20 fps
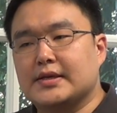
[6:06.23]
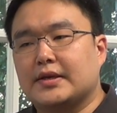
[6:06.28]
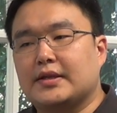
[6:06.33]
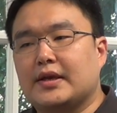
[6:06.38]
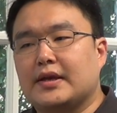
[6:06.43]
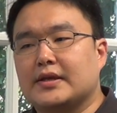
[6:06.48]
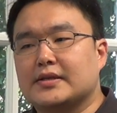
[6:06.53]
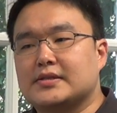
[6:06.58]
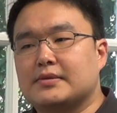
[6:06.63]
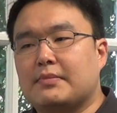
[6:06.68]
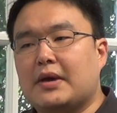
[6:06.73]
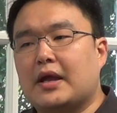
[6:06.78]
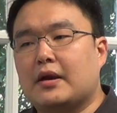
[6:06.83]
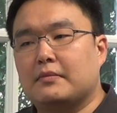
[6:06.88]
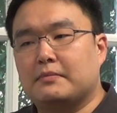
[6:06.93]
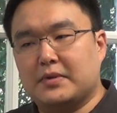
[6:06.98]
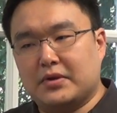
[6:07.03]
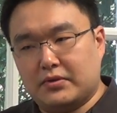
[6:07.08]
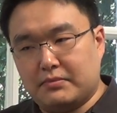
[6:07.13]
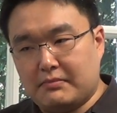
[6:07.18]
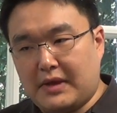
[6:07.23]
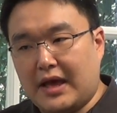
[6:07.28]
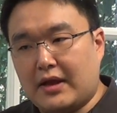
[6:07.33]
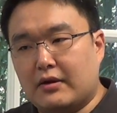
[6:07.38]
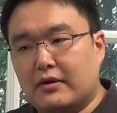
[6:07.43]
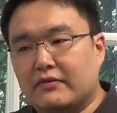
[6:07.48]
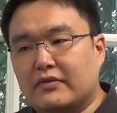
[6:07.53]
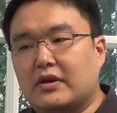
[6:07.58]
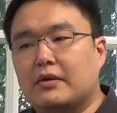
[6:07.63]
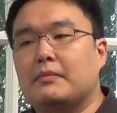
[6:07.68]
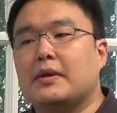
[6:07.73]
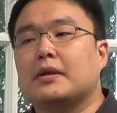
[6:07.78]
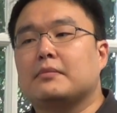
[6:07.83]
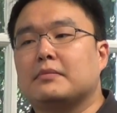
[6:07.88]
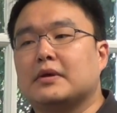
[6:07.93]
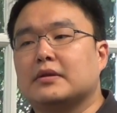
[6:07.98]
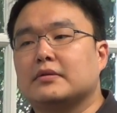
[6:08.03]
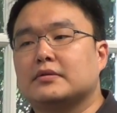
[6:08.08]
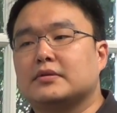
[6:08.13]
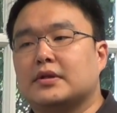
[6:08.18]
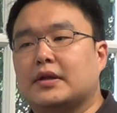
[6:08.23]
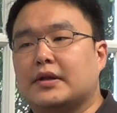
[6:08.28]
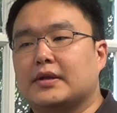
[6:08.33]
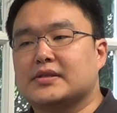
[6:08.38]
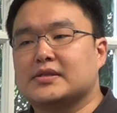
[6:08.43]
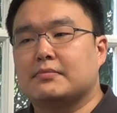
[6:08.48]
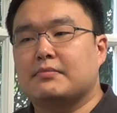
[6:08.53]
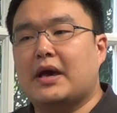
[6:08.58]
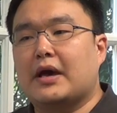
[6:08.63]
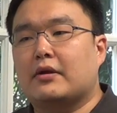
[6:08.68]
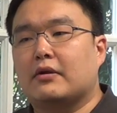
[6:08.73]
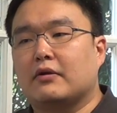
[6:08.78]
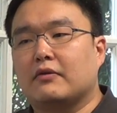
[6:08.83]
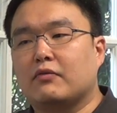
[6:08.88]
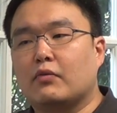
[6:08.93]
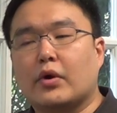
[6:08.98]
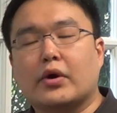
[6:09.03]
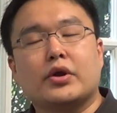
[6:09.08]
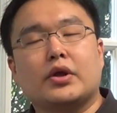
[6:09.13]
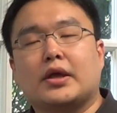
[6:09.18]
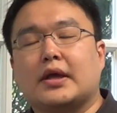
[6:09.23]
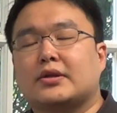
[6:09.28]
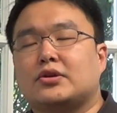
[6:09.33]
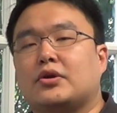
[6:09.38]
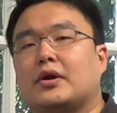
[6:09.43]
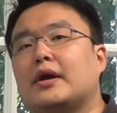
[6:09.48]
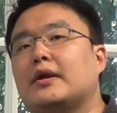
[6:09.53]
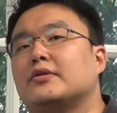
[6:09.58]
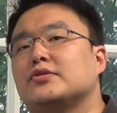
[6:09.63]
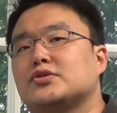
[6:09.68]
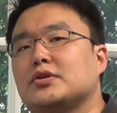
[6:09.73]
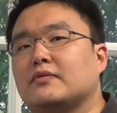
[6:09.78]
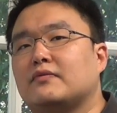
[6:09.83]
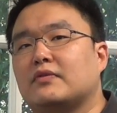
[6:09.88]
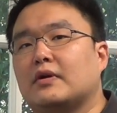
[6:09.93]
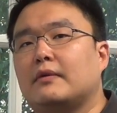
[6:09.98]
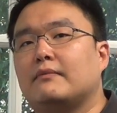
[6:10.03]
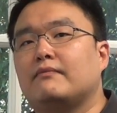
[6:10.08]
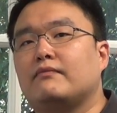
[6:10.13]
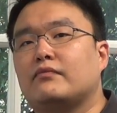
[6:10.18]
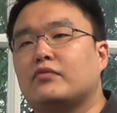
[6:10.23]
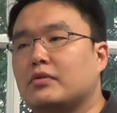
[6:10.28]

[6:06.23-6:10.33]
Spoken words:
I think it's a matter of commitment, and it's a matter of where you get your energy from.